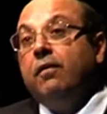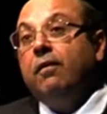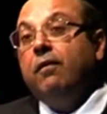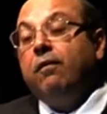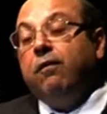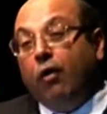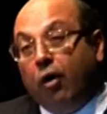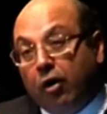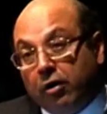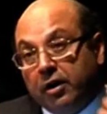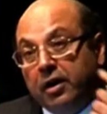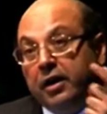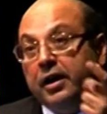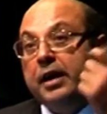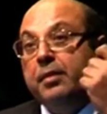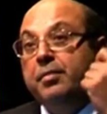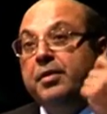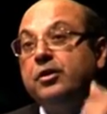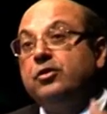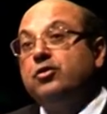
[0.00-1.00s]
for a
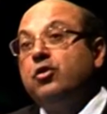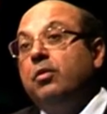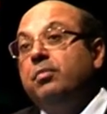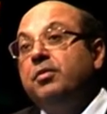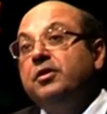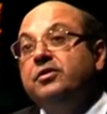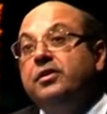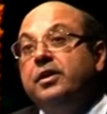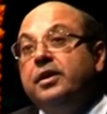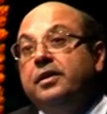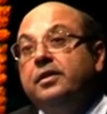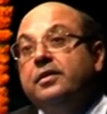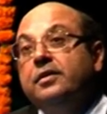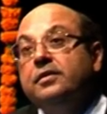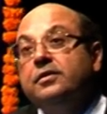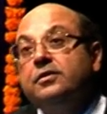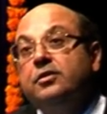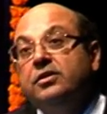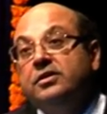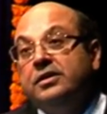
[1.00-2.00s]
habeas corpus writ.
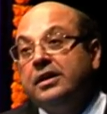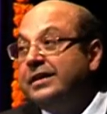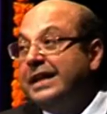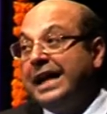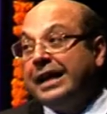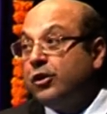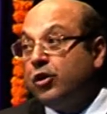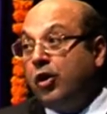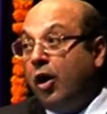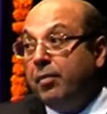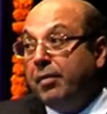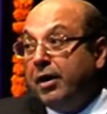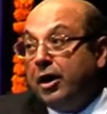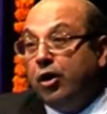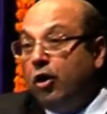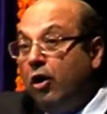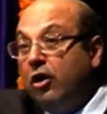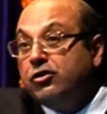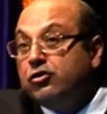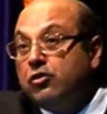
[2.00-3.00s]
So he said that common
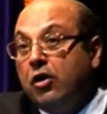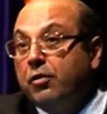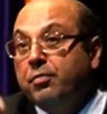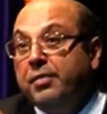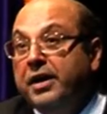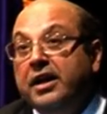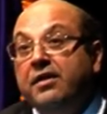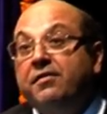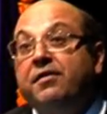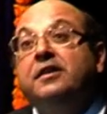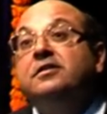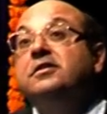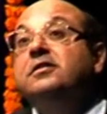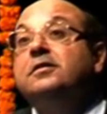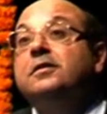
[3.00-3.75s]
law has not been effaced.